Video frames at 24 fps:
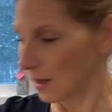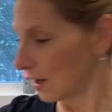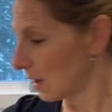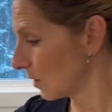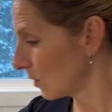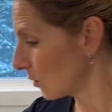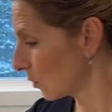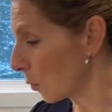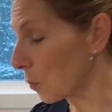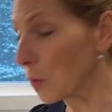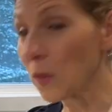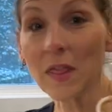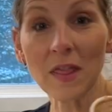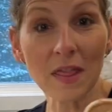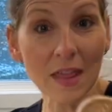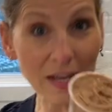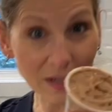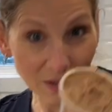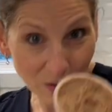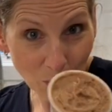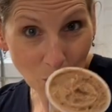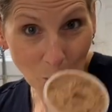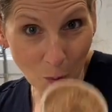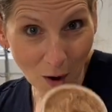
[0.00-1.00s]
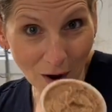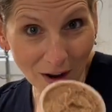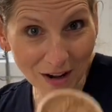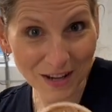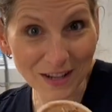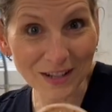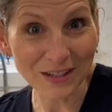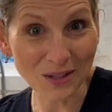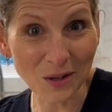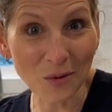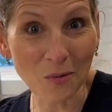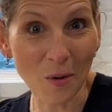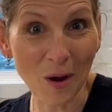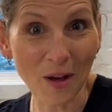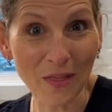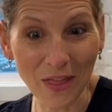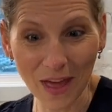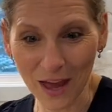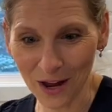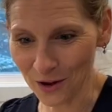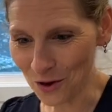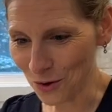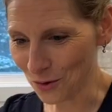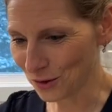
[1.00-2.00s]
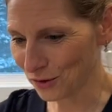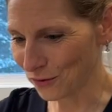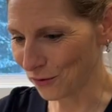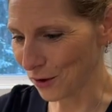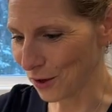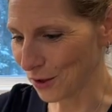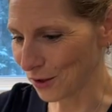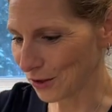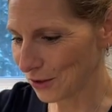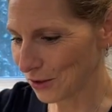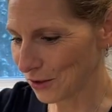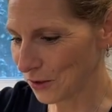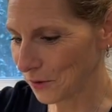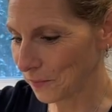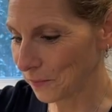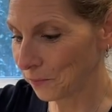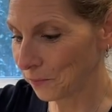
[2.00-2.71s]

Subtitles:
So this one is the one that goes first.